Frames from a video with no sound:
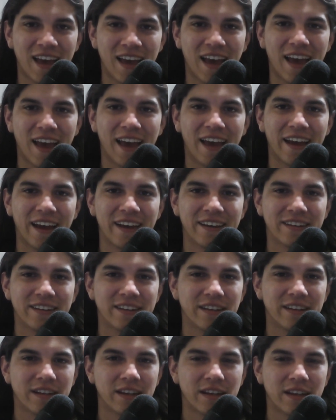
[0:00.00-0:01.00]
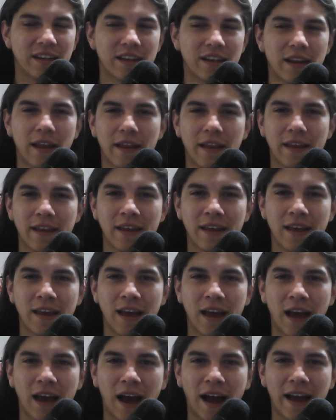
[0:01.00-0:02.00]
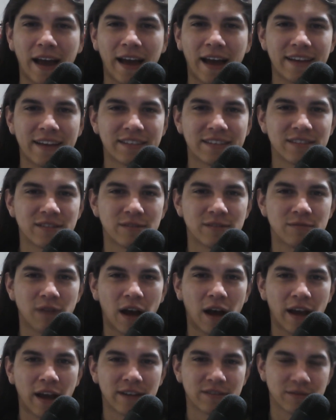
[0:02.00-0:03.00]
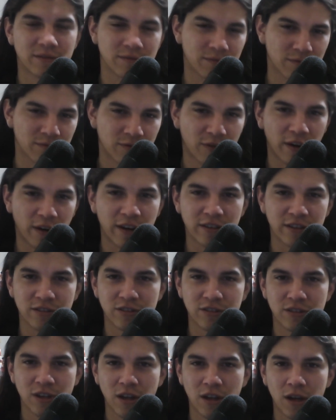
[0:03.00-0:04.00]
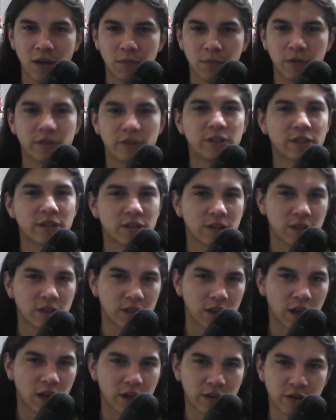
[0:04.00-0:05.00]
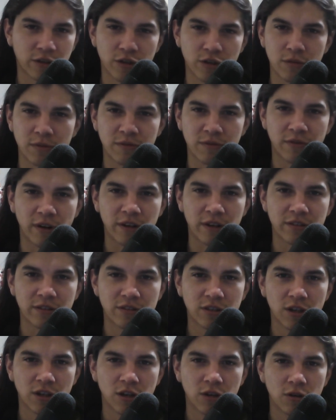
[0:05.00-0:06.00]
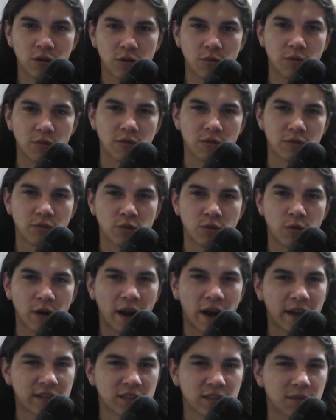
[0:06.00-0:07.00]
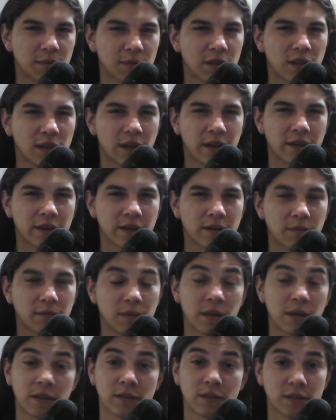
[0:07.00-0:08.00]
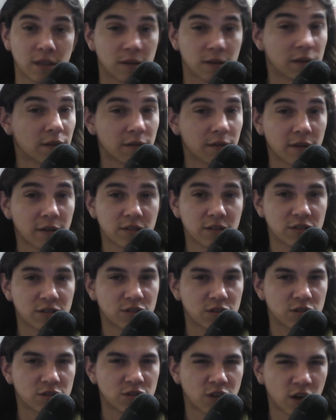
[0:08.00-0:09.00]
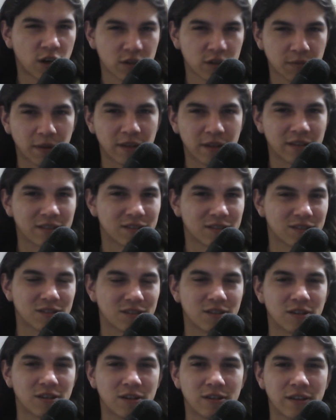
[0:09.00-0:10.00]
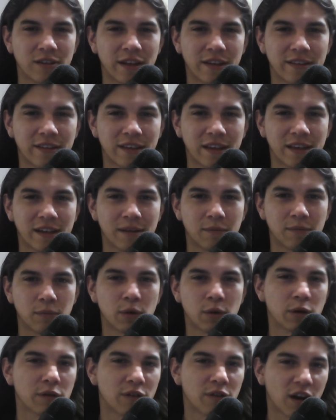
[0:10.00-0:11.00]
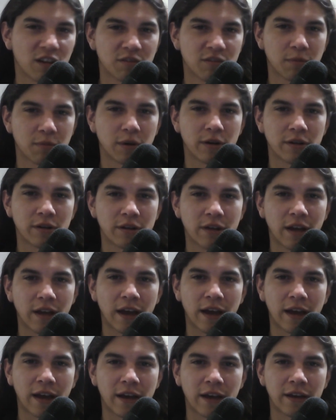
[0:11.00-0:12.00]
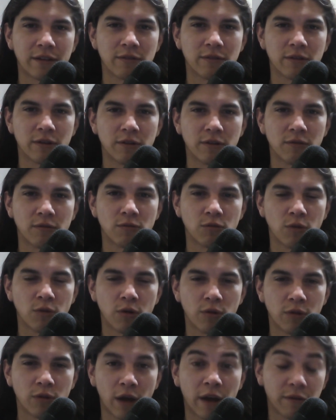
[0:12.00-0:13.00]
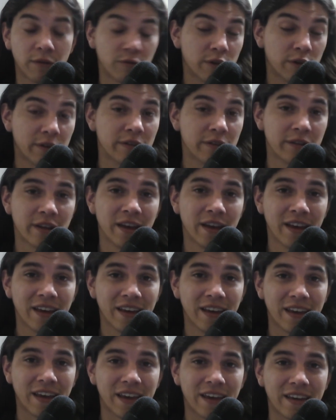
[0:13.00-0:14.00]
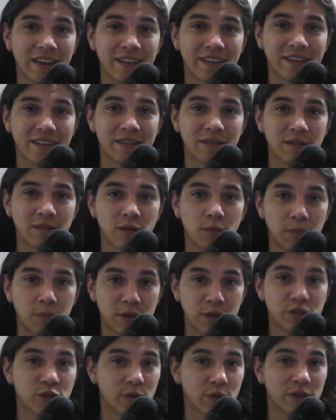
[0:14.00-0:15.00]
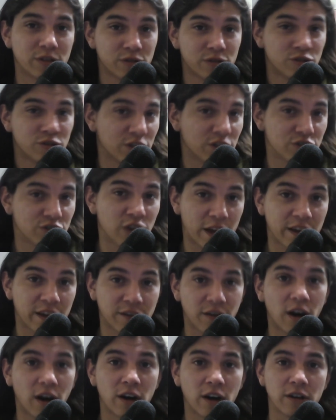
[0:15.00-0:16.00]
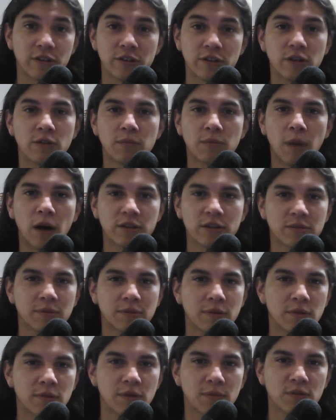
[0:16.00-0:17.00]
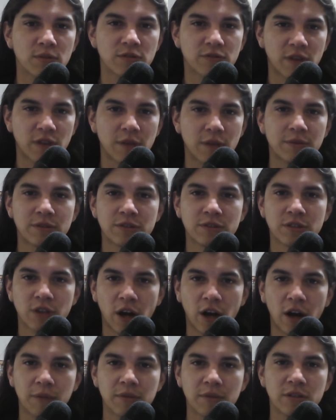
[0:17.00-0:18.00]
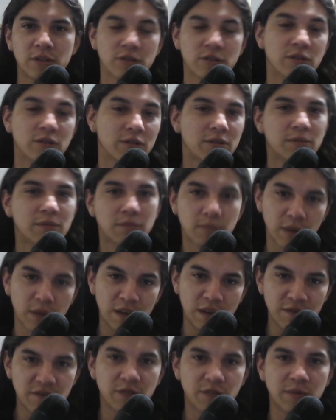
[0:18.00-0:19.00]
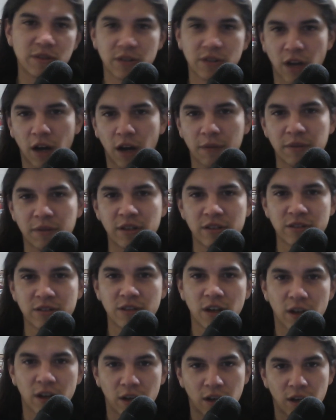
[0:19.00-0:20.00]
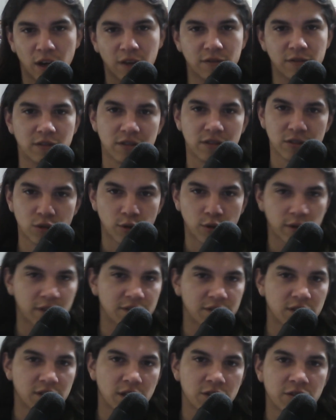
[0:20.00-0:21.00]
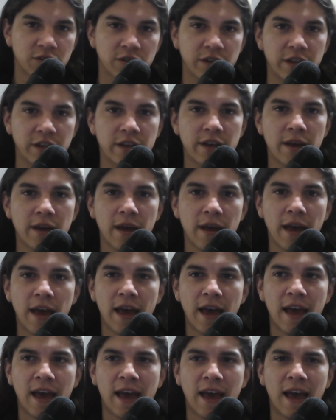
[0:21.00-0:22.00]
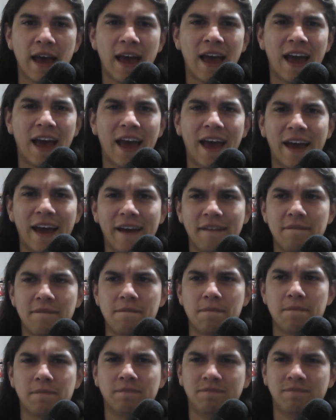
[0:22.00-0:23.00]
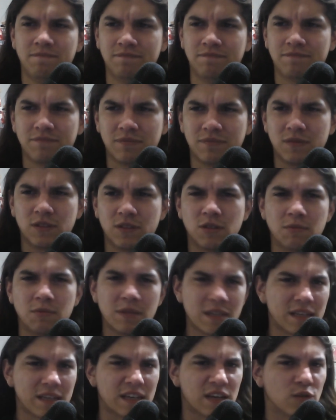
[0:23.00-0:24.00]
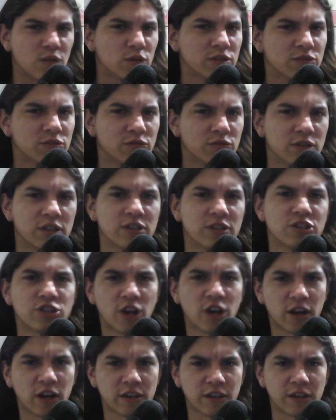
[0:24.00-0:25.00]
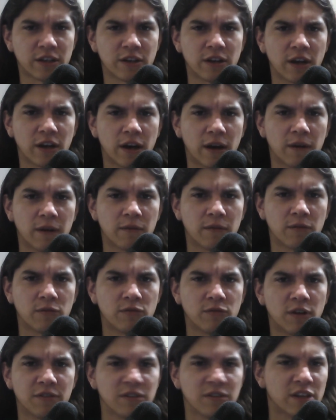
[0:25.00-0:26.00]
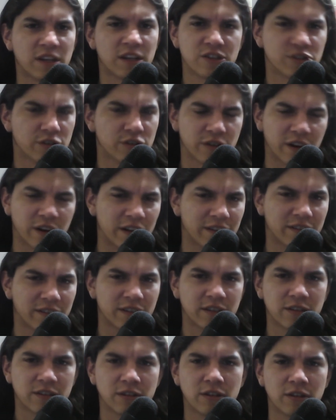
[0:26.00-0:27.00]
and I had some friends, particularly a lot of Cuban friends, who were asking me because they're very shocked by this, that Murray Rothbard had written a obituary to che Guevara, possibly one of the most famous communists or infamous communists of the 20th century. And to me, it wasn't really a shocking revelation or anything,